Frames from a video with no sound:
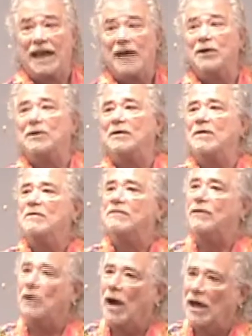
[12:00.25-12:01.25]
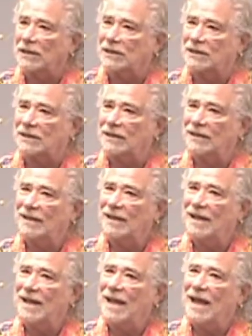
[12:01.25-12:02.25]
scared for us.
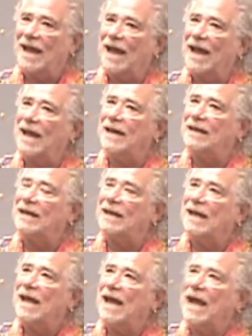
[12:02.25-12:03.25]
And